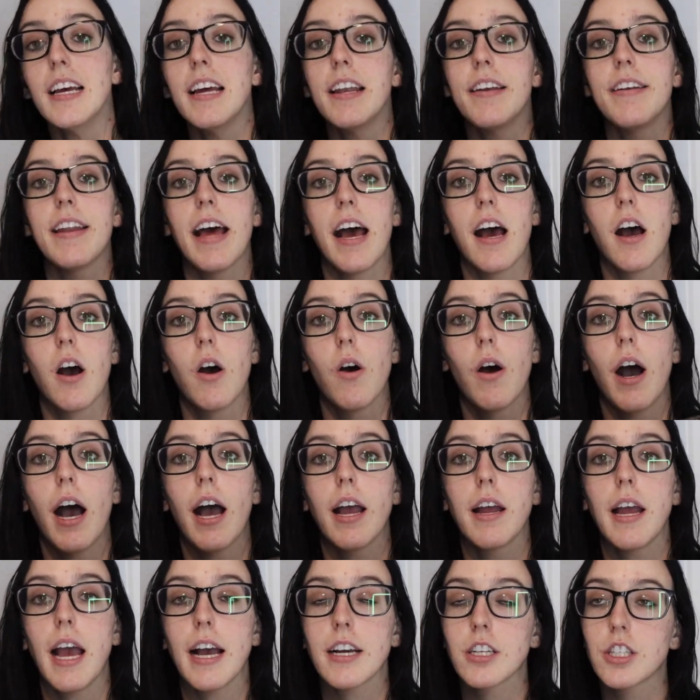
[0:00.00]
Now,
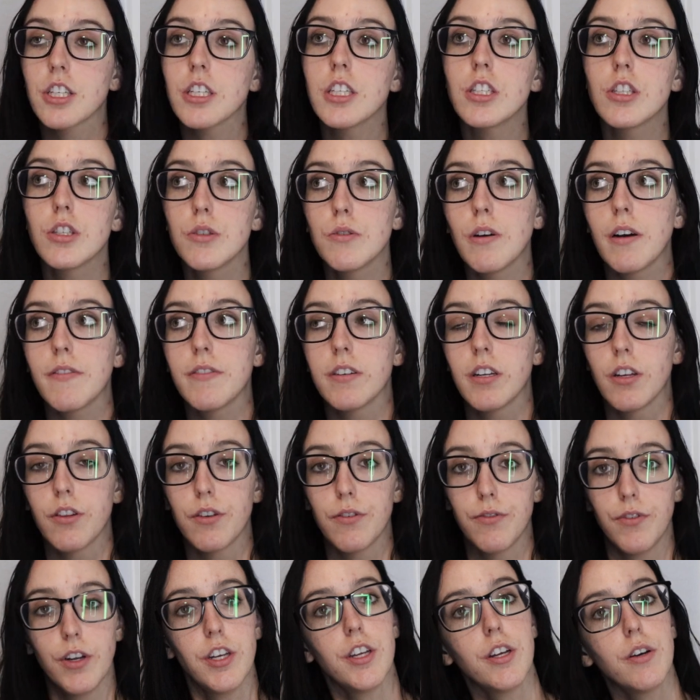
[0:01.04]
I actually do have
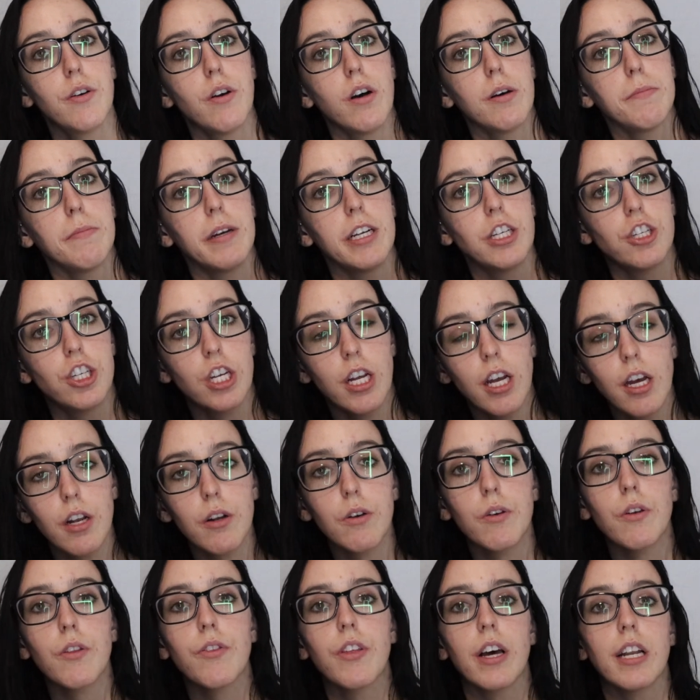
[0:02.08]
another video on my
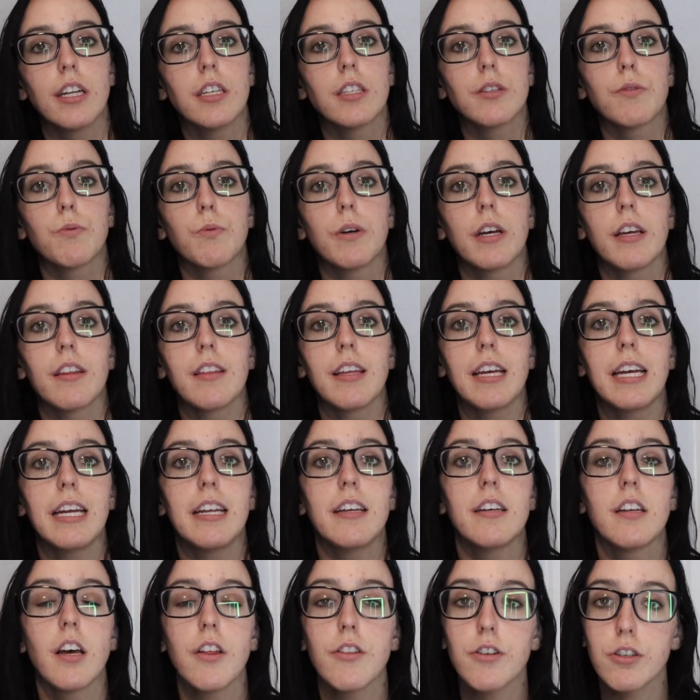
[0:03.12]
channel that is with
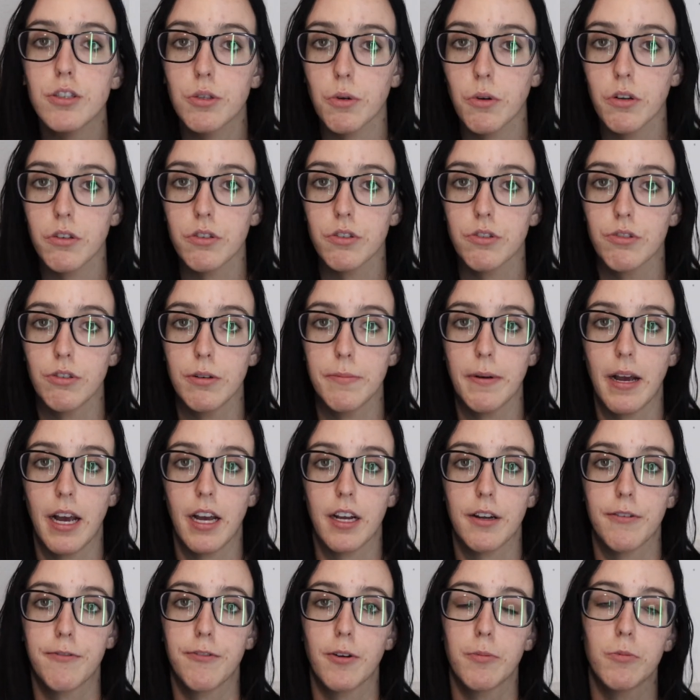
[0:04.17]
another toiletry
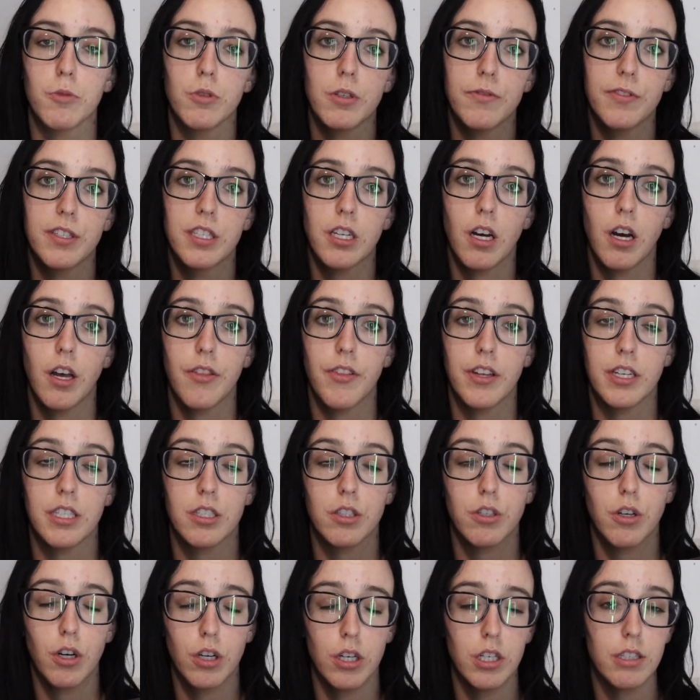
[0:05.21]
bag from Louis Vuitton that is
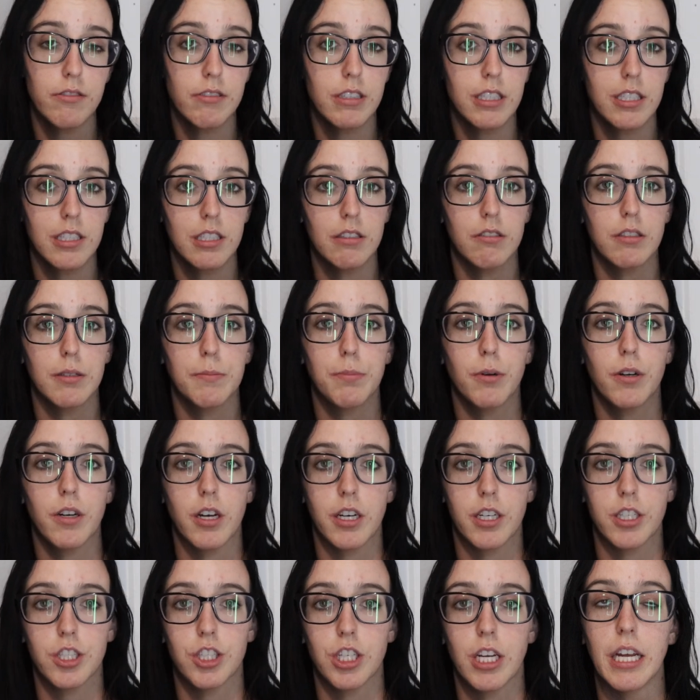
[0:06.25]
currently still in
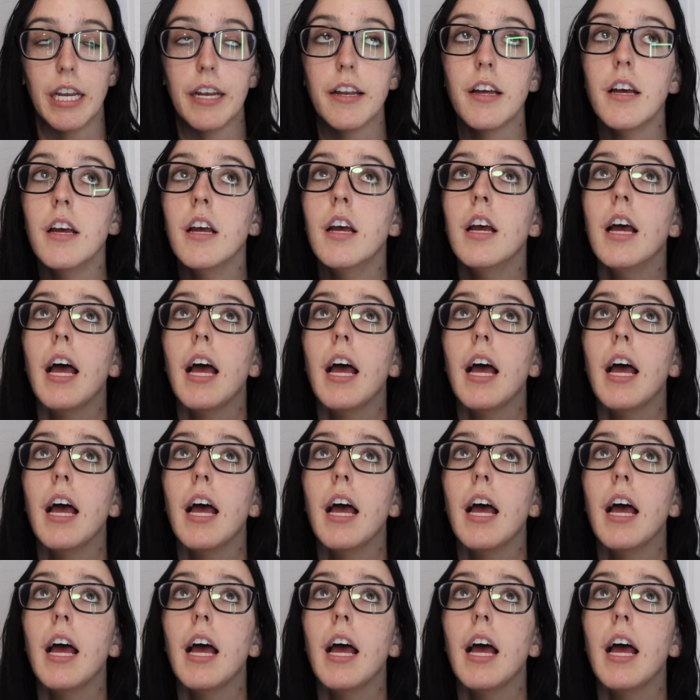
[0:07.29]
production,